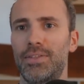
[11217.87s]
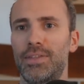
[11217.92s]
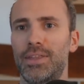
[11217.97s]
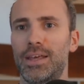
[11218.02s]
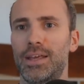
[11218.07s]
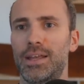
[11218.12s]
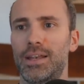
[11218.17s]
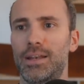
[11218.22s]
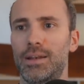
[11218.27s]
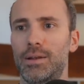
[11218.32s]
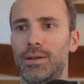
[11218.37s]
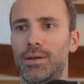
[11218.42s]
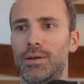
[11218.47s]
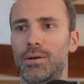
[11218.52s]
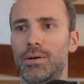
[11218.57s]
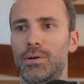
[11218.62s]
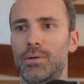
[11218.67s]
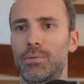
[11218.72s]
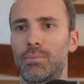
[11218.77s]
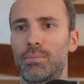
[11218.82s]
and then
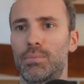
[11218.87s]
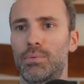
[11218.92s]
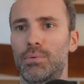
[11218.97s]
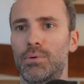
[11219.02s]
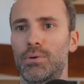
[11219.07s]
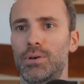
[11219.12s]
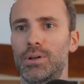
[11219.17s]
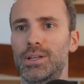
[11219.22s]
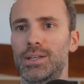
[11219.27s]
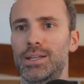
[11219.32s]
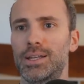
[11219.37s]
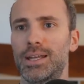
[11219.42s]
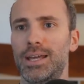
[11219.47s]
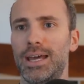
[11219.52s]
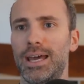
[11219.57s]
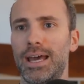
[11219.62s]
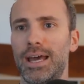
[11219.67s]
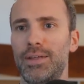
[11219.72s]
point it